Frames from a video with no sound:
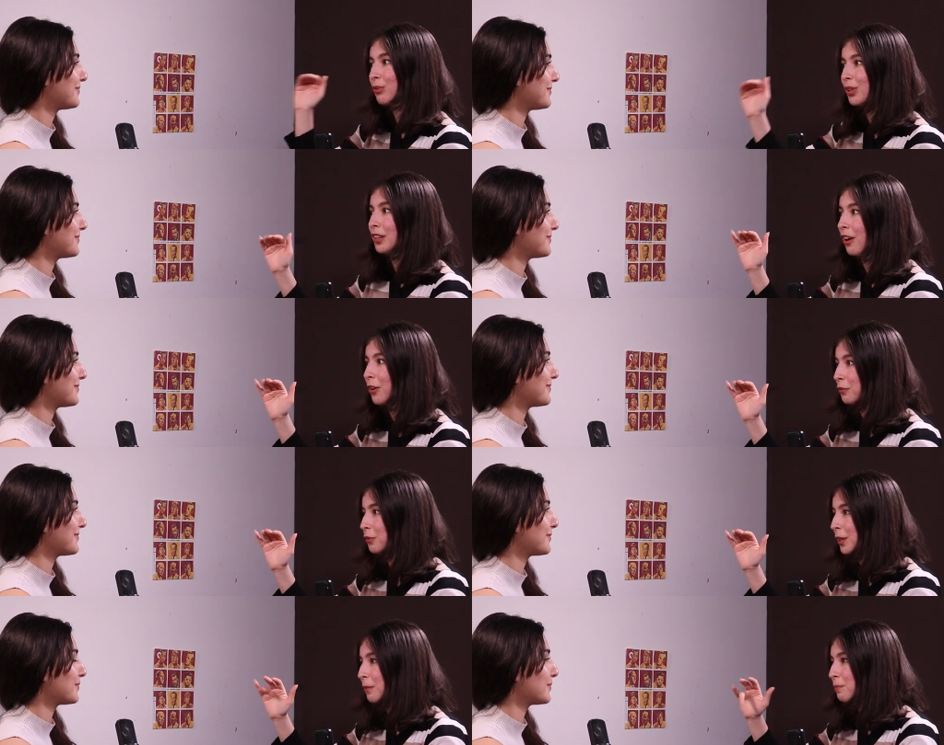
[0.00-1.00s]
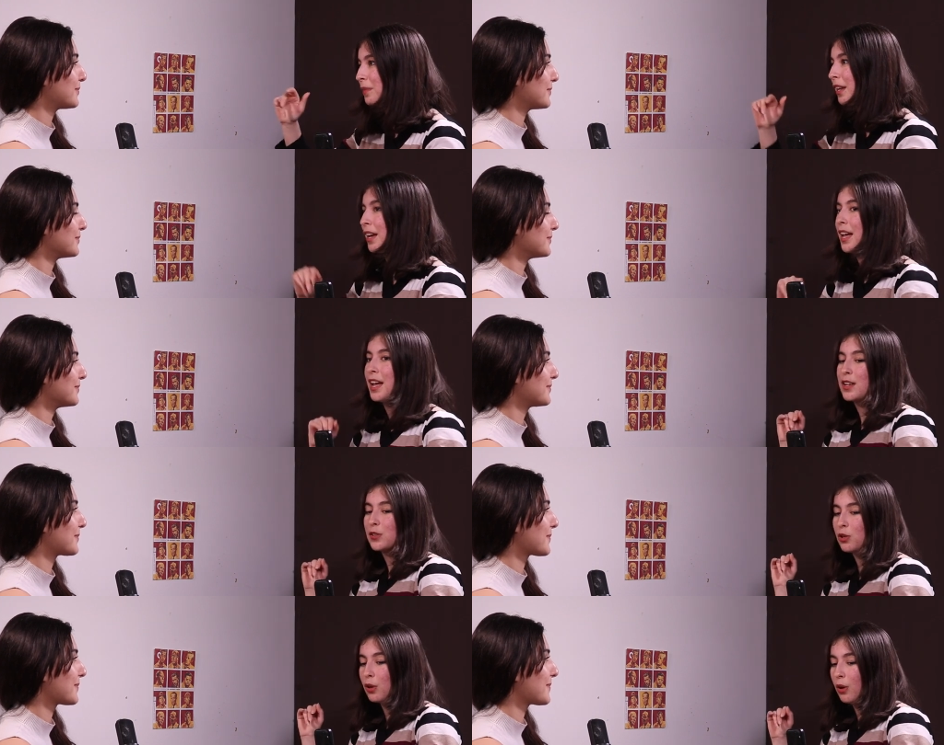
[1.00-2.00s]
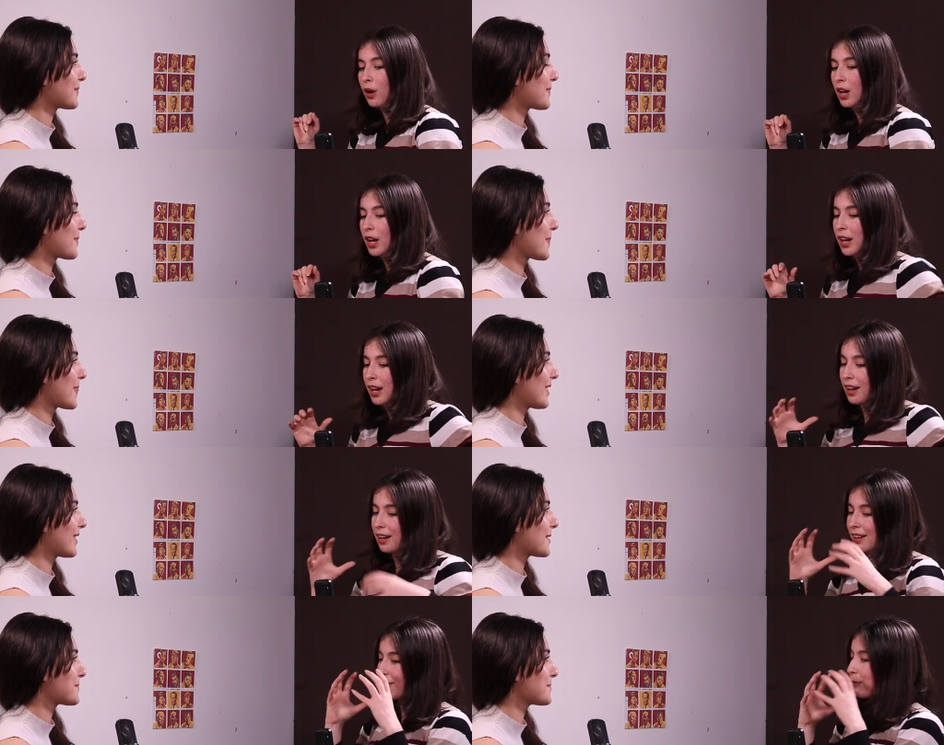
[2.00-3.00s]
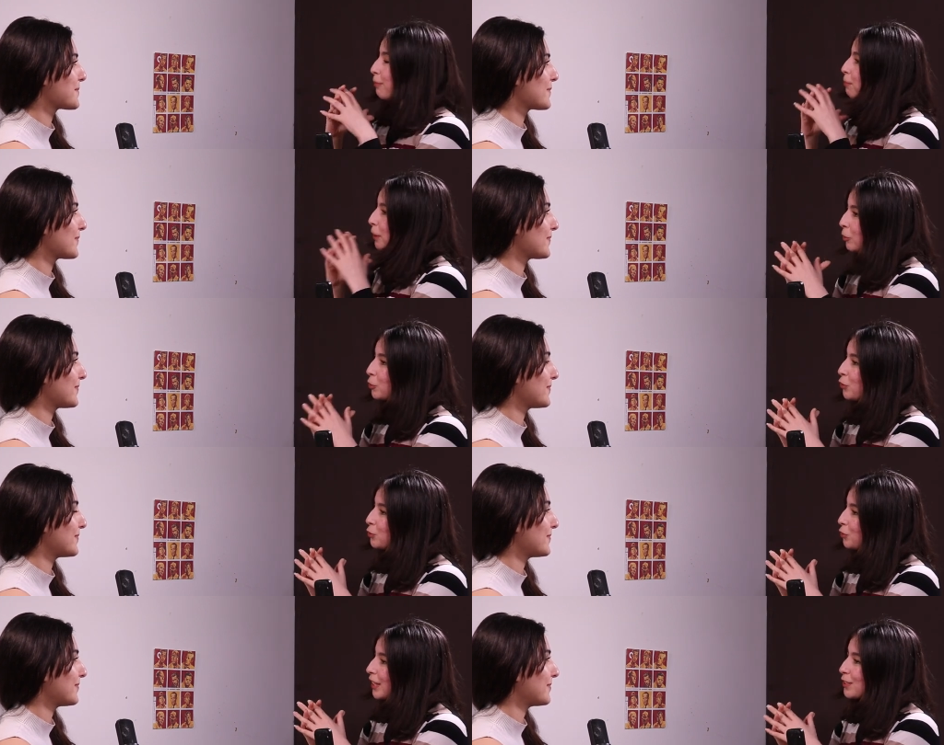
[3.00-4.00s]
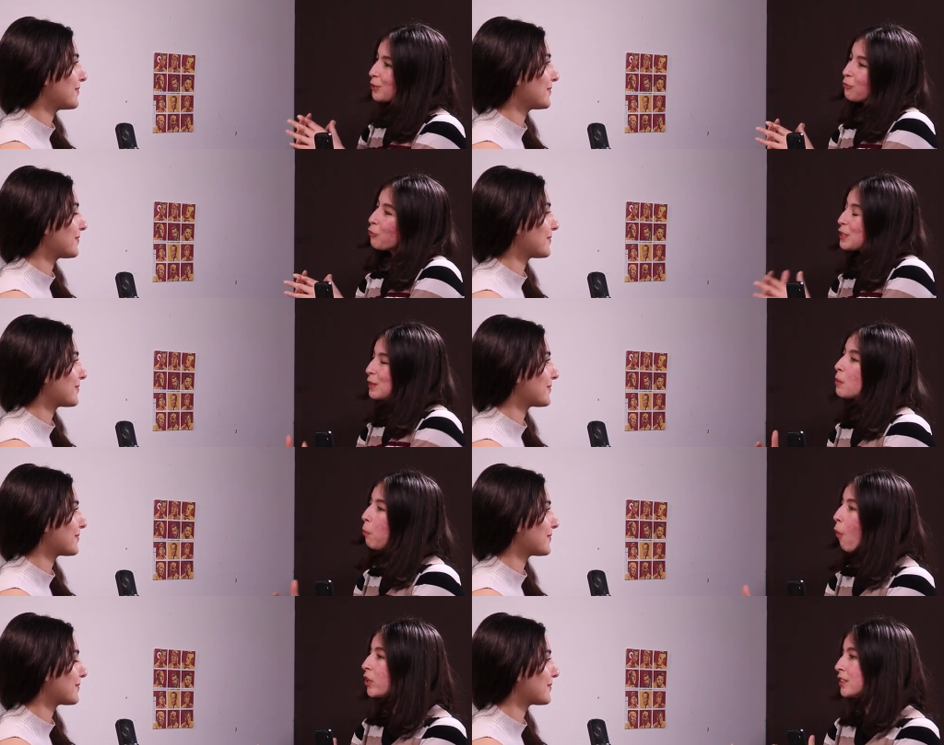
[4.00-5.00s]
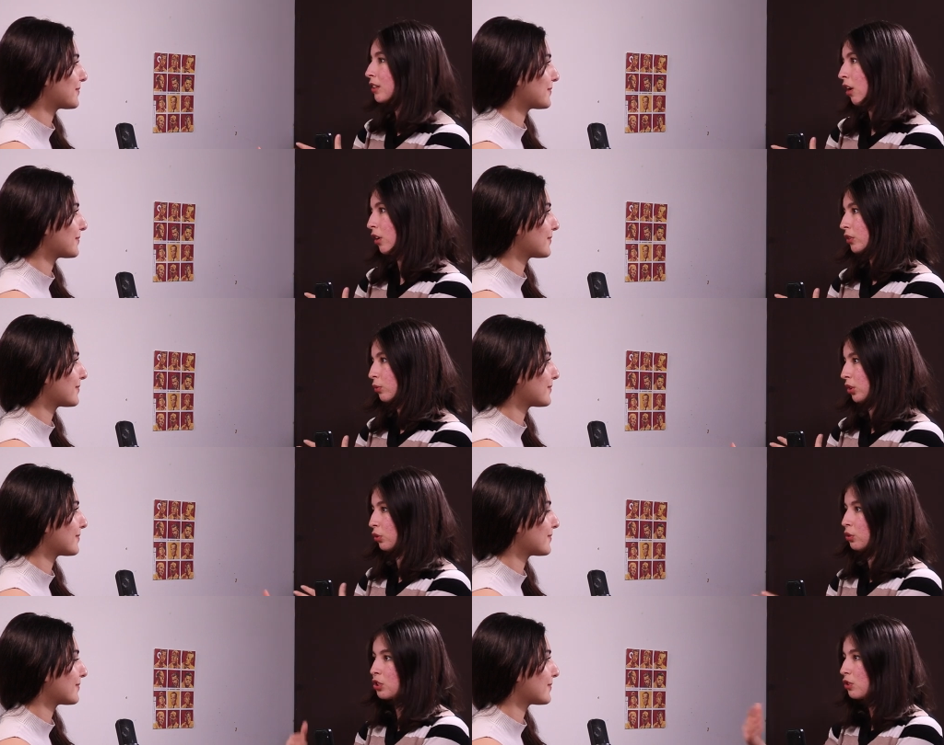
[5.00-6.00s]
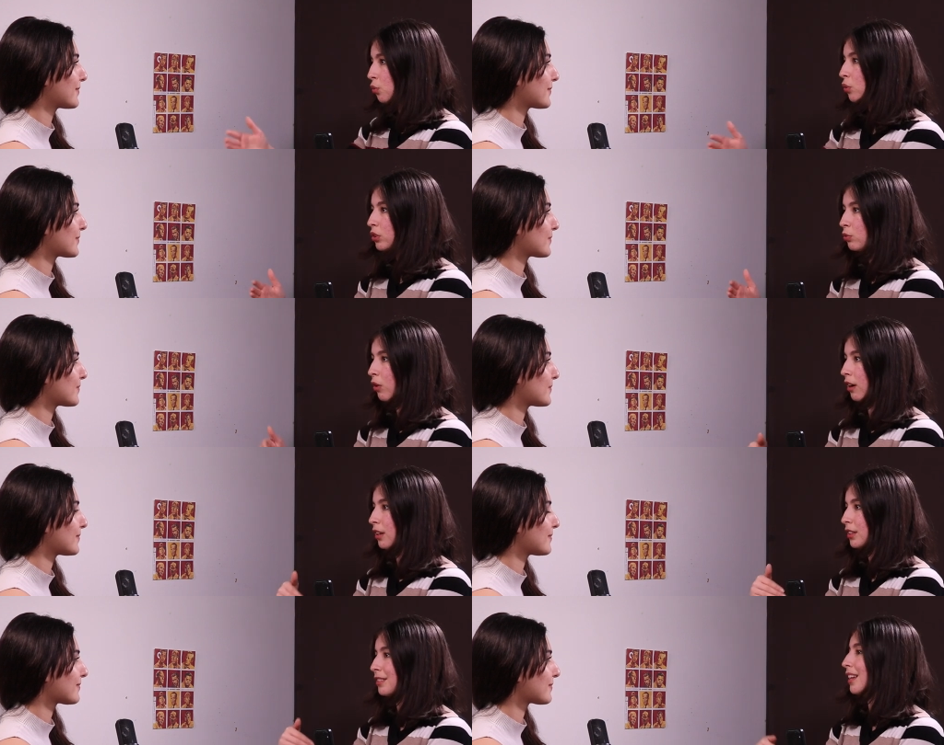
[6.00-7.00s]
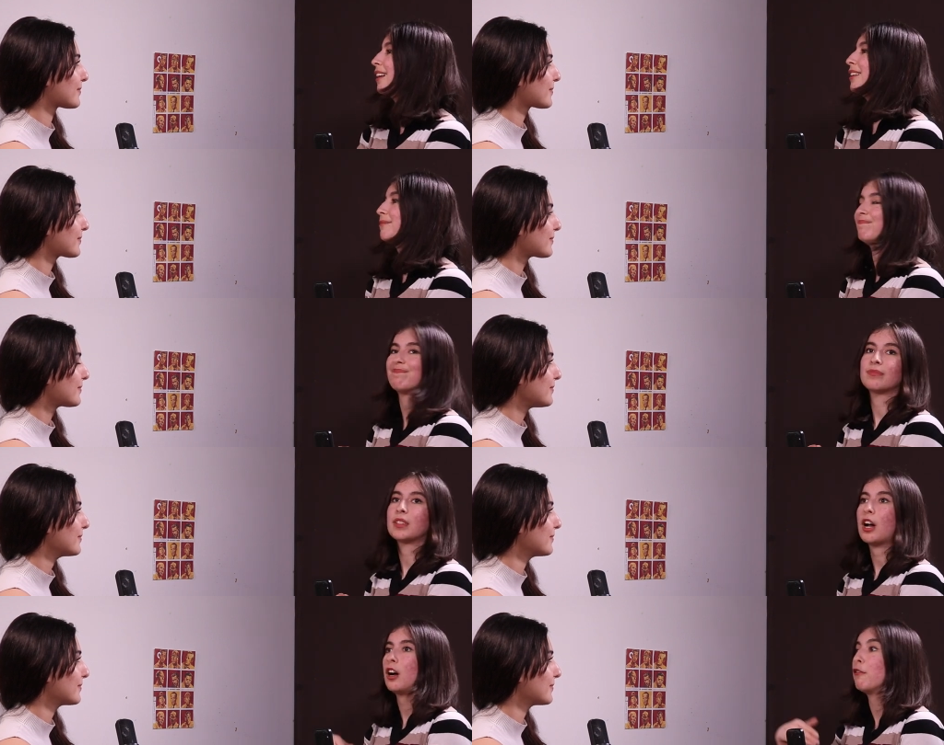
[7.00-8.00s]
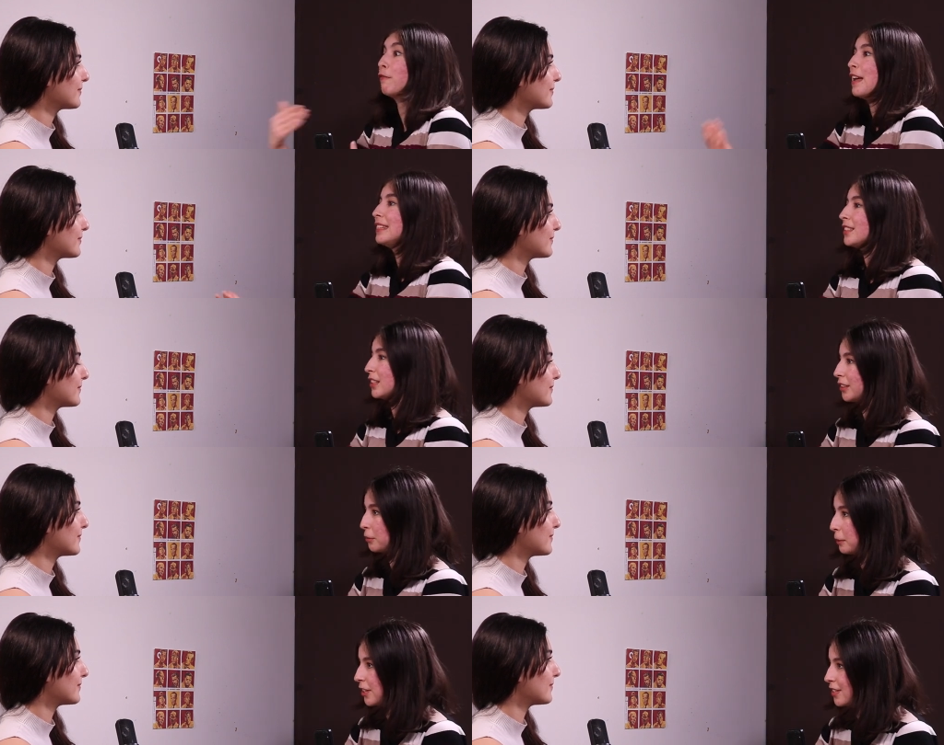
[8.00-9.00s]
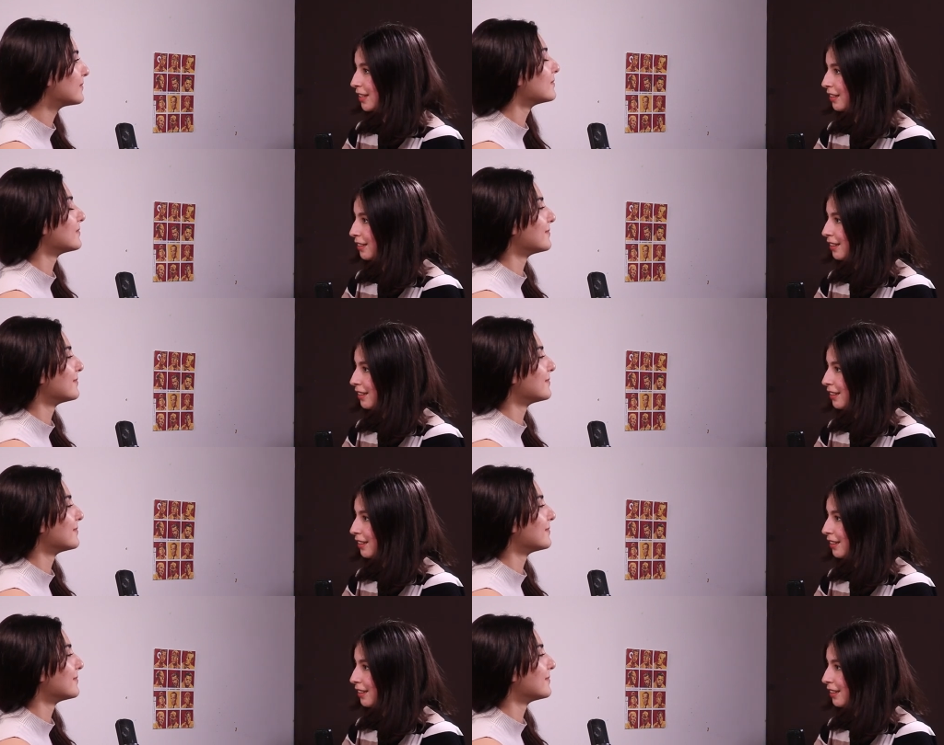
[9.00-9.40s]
Speaker 1: really hard for them mm-hmm. so people don't do that so what's the point in arguing you're just going to um, offend the other person